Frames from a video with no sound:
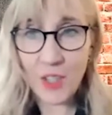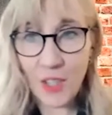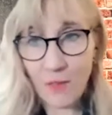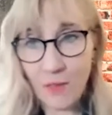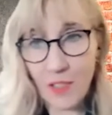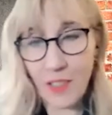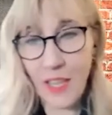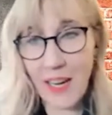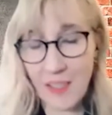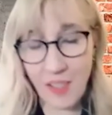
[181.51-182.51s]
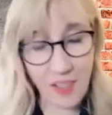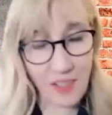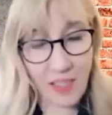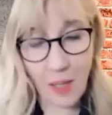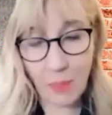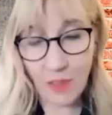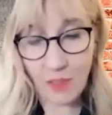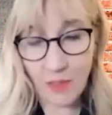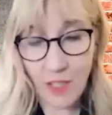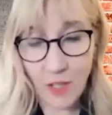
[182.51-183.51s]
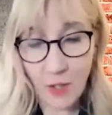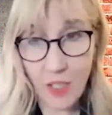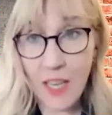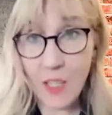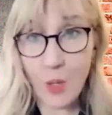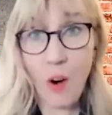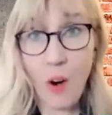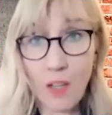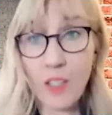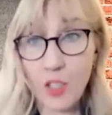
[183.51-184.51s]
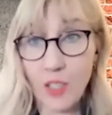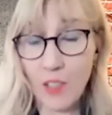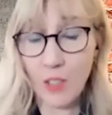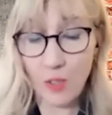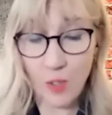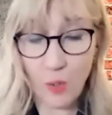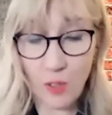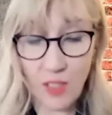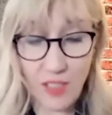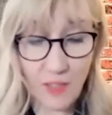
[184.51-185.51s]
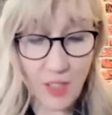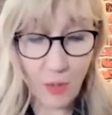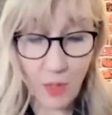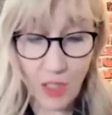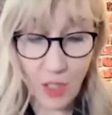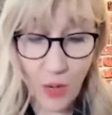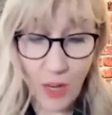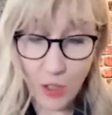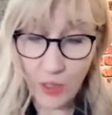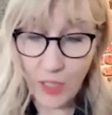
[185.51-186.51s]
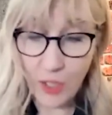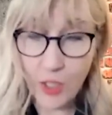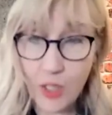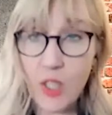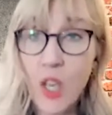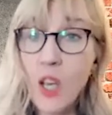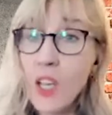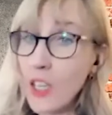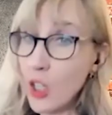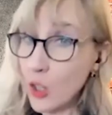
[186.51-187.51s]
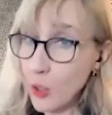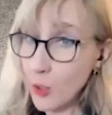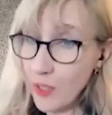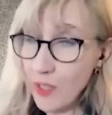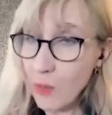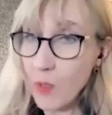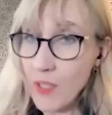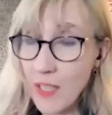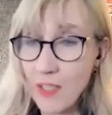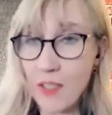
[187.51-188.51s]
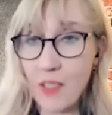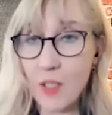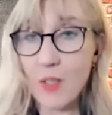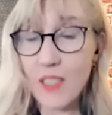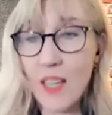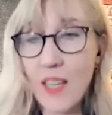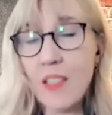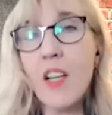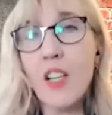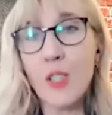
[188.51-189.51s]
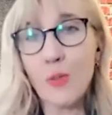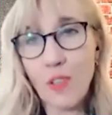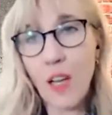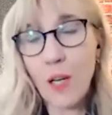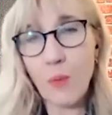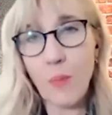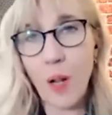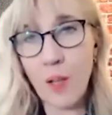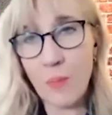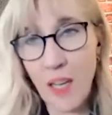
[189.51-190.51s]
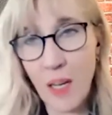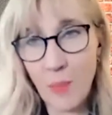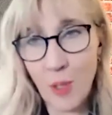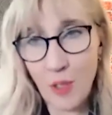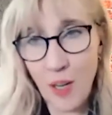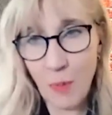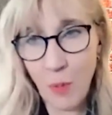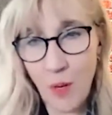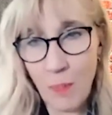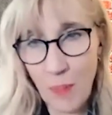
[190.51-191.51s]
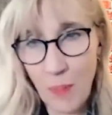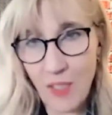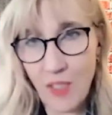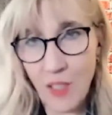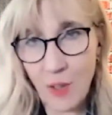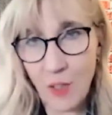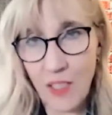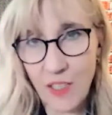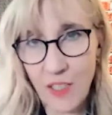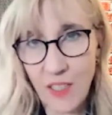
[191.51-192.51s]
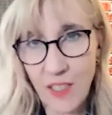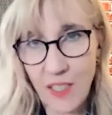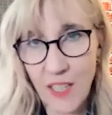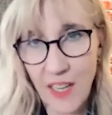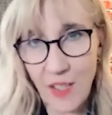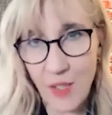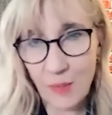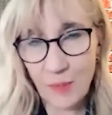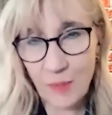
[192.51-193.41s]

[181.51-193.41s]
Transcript: there for the last couple of years, and you are achieving those goals, Steve. So congratulations, including Redesca. You said you thought it would probably become your number one bestseller, and indeed it has.